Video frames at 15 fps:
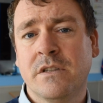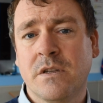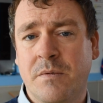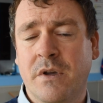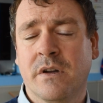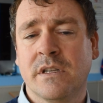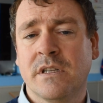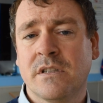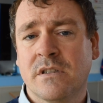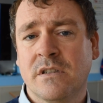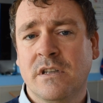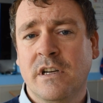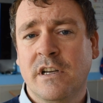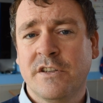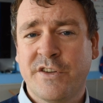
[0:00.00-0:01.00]
to be honest.
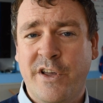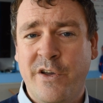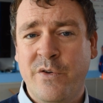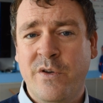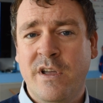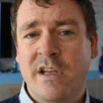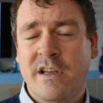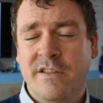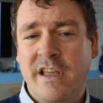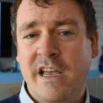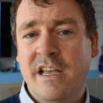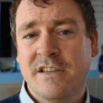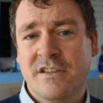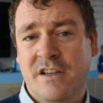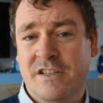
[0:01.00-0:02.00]
So
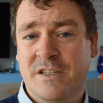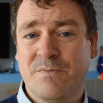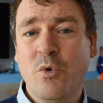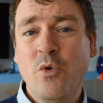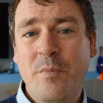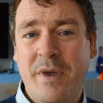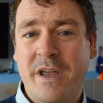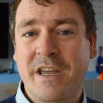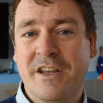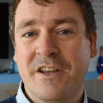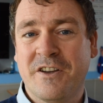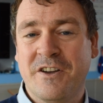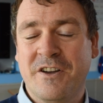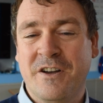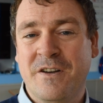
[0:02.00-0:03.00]
there's a small
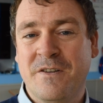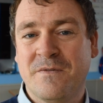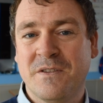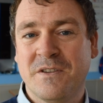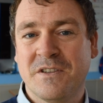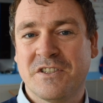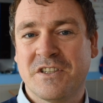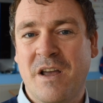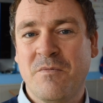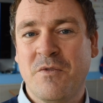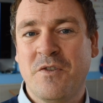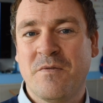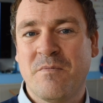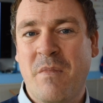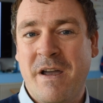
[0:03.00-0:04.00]
pick of some
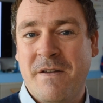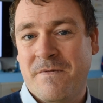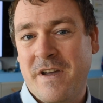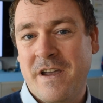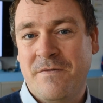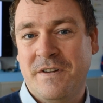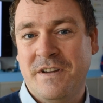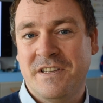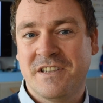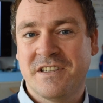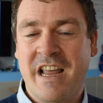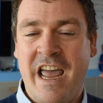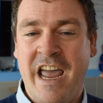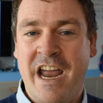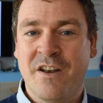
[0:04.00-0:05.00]
of my favourites
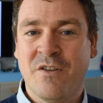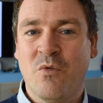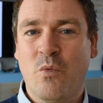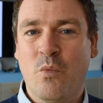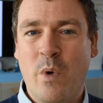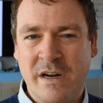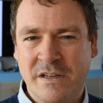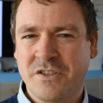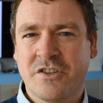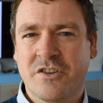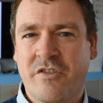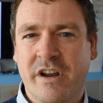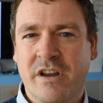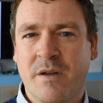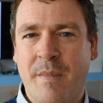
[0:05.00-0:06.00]
and ones to
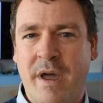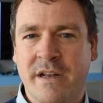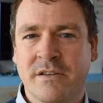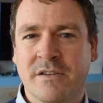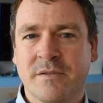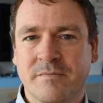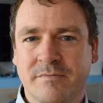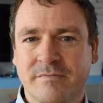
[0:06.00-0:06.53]
recommend.